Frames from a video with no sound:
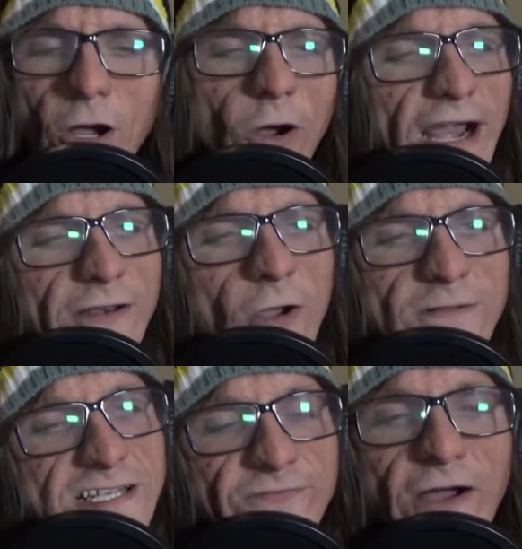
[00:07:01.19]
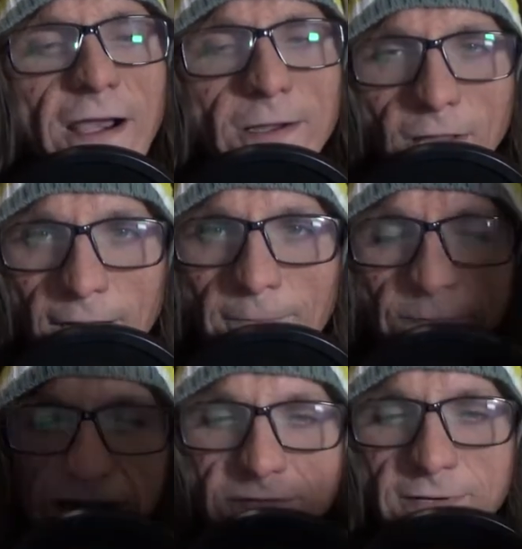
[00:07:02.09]
All right, no, it's a fire alarm.
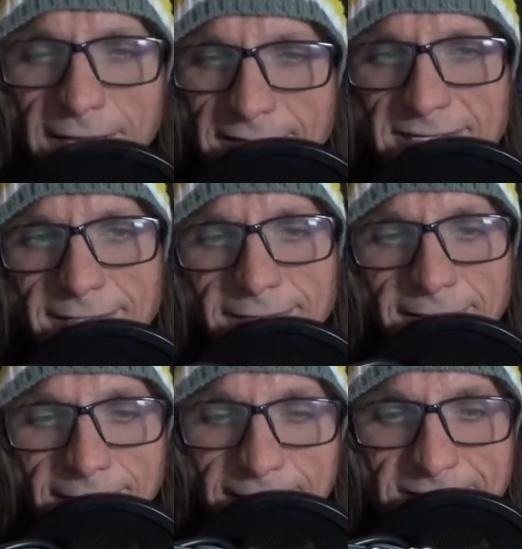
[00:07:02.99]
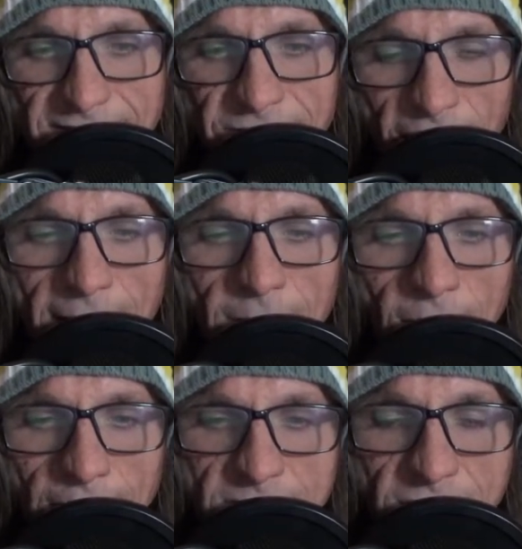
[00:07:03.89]
That's what it is. There is a fire
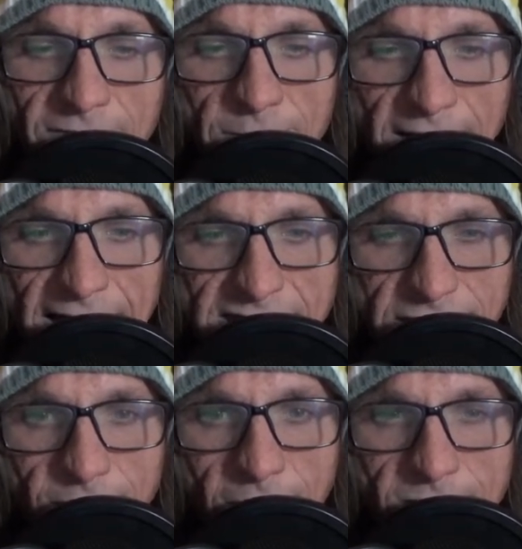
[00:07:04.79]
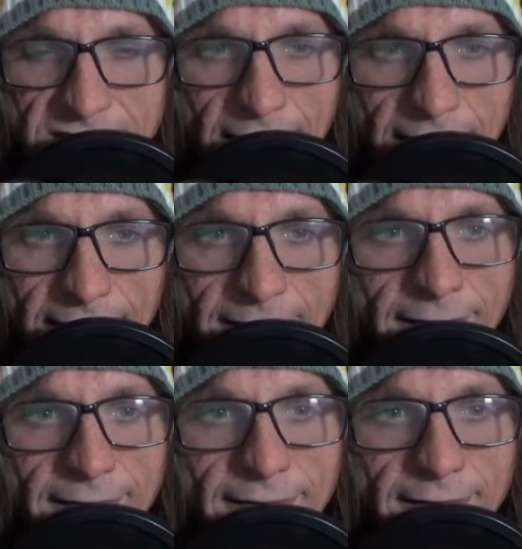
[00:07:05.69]
alarm, so everybody has to go outside,
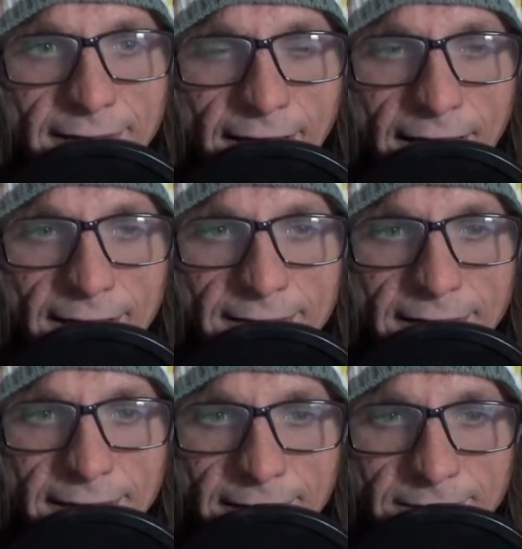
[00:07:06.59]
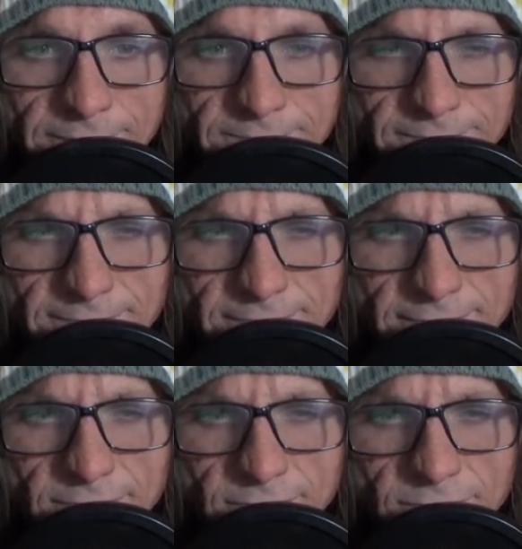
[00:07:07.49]
and uh,
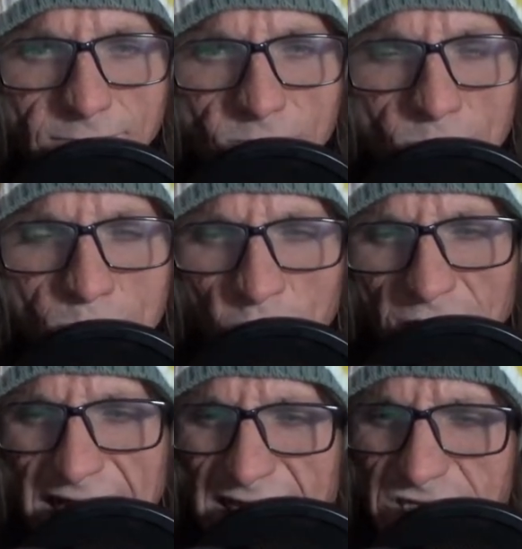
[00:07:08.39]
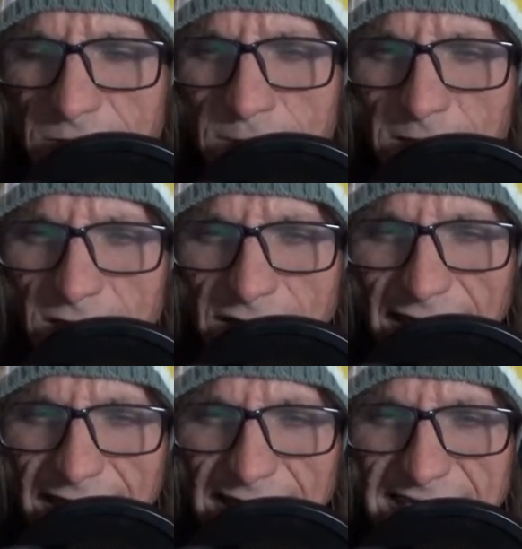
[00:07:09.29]
Mona has her book
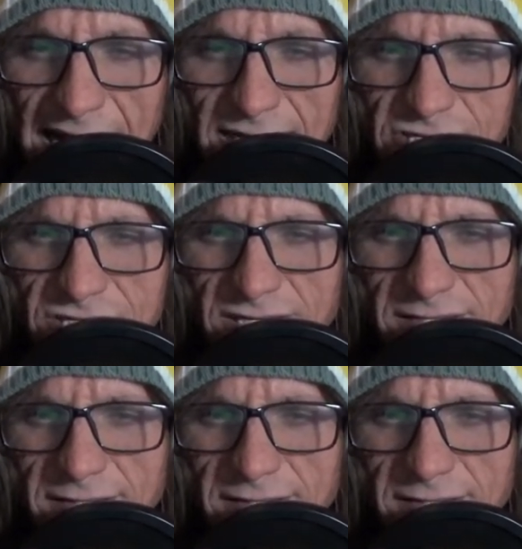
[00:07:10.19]
there attached